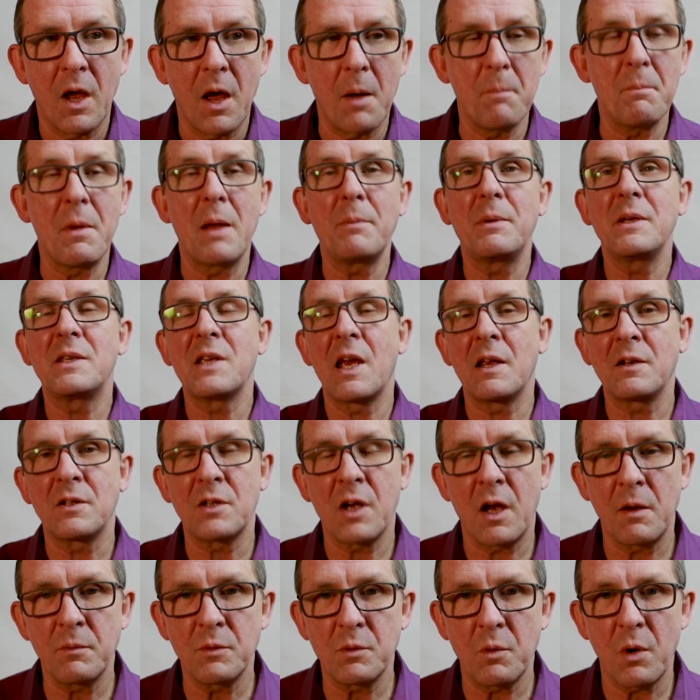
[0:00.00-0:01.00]
maybe 10
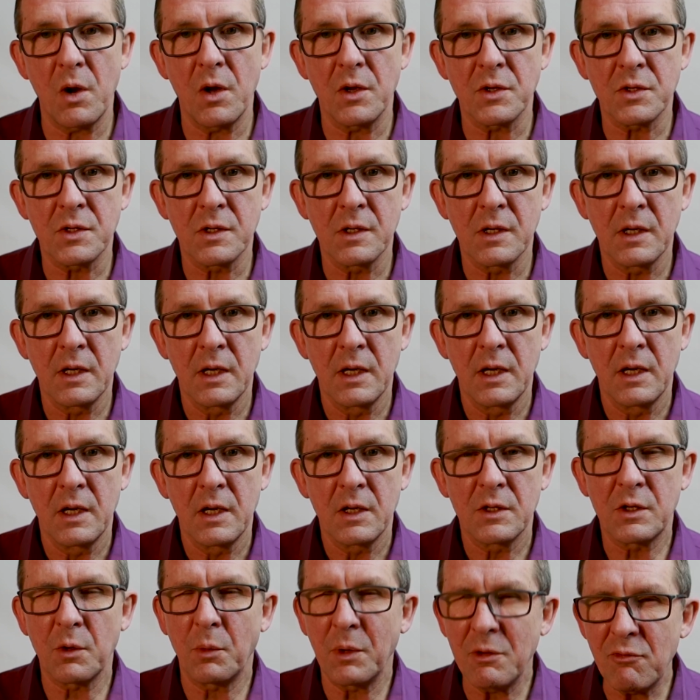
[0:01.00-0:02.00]
times worse.
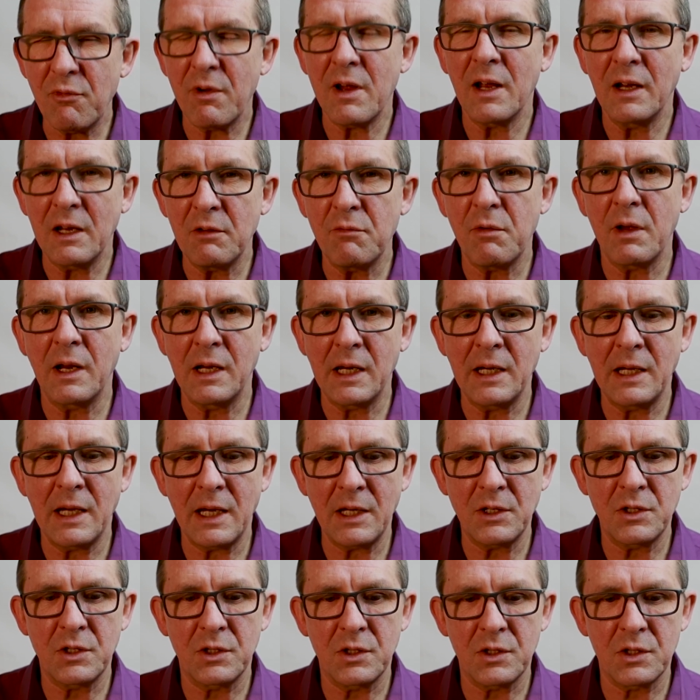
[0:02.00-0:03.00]
So we really, really
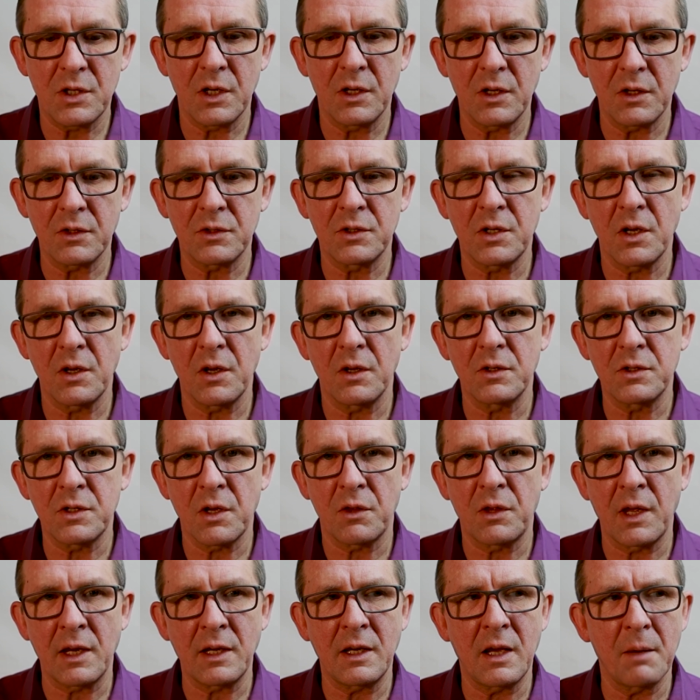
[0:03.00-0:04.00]
need to
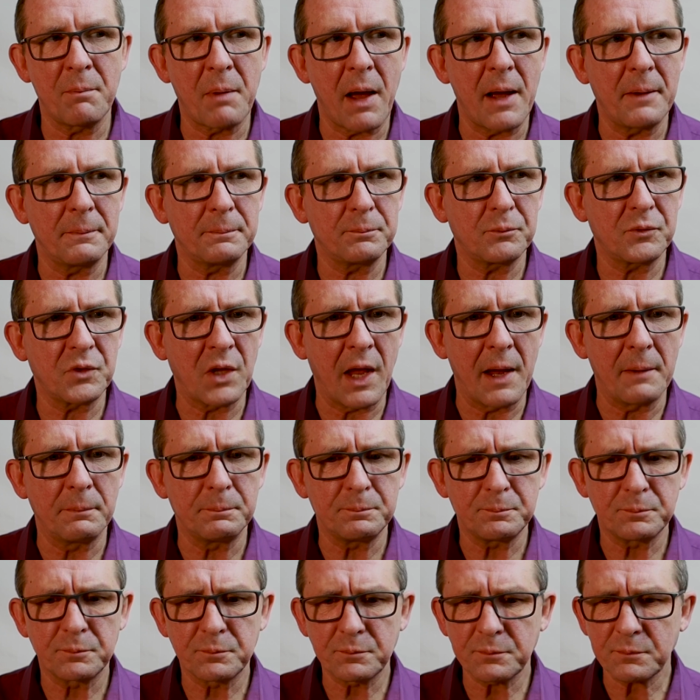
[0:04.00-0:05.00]
think about that.
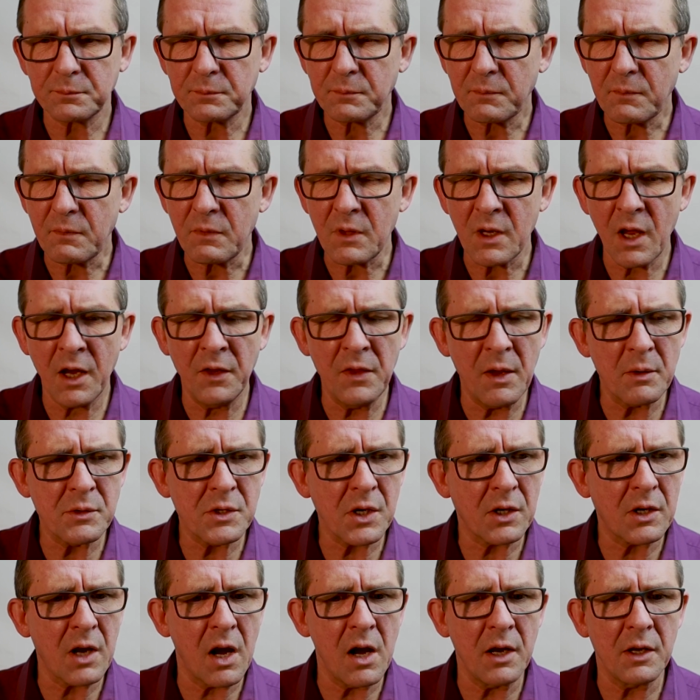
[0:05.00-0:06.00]
And there was
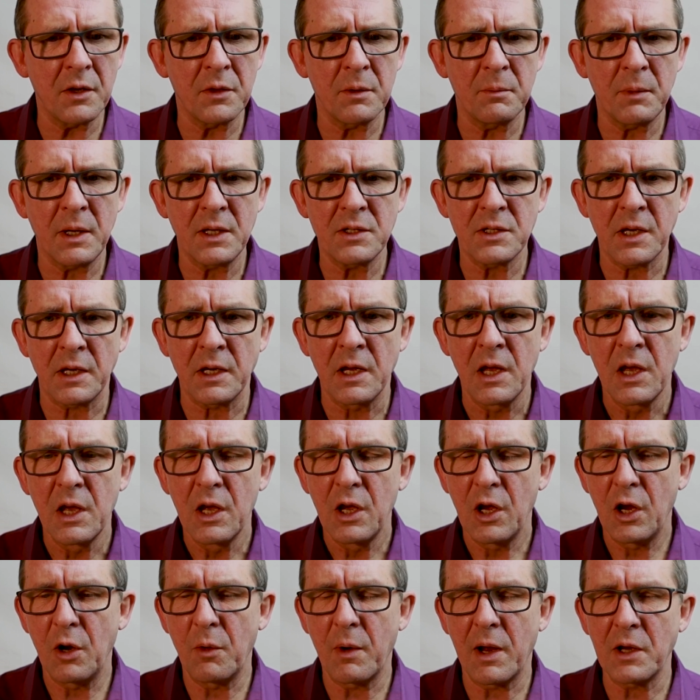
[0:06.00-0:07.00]
a guy in the meeting
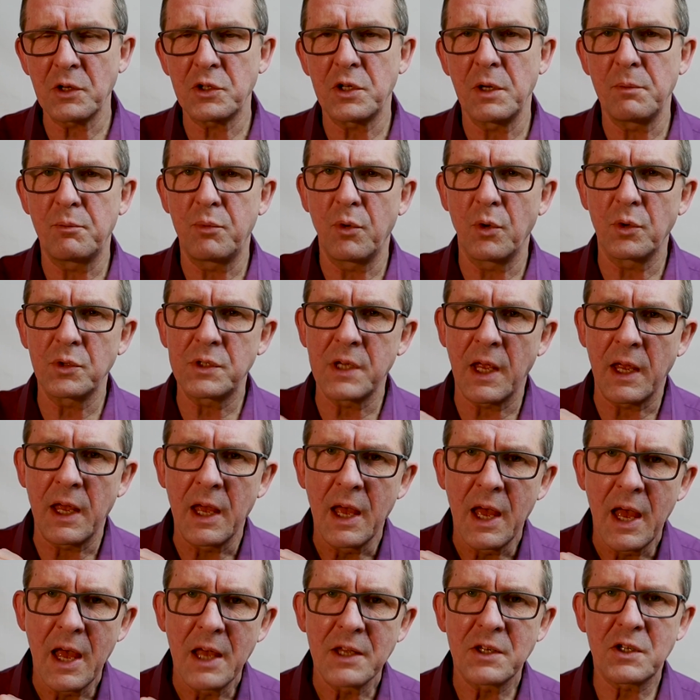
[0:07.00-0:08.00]
who actually brought it
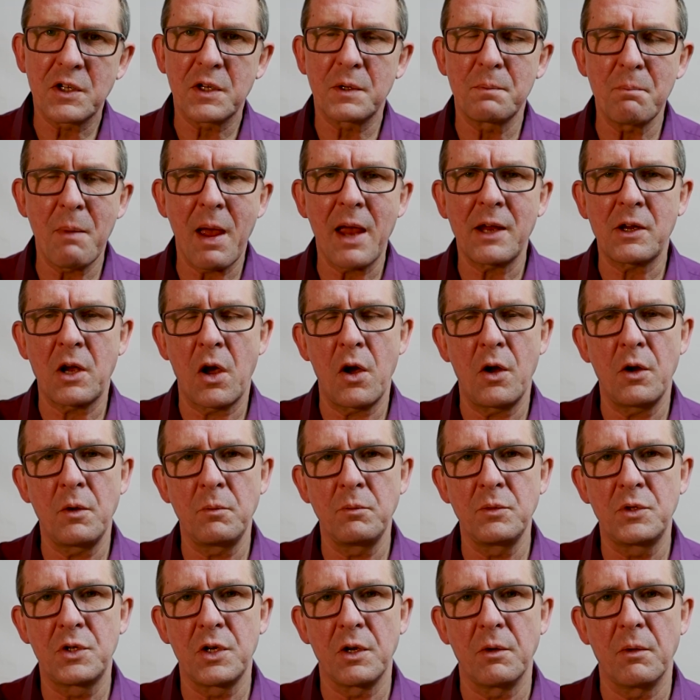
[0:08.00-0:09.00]
smack
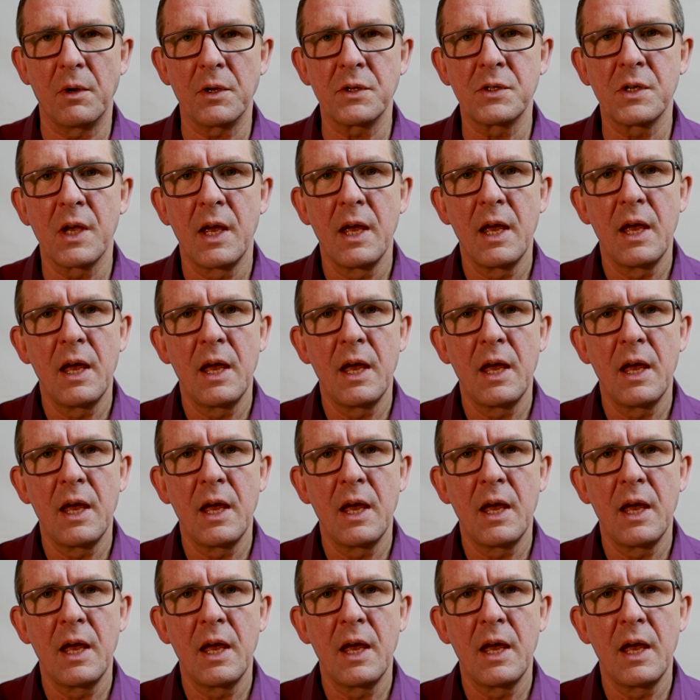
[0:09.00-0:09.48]
home to us.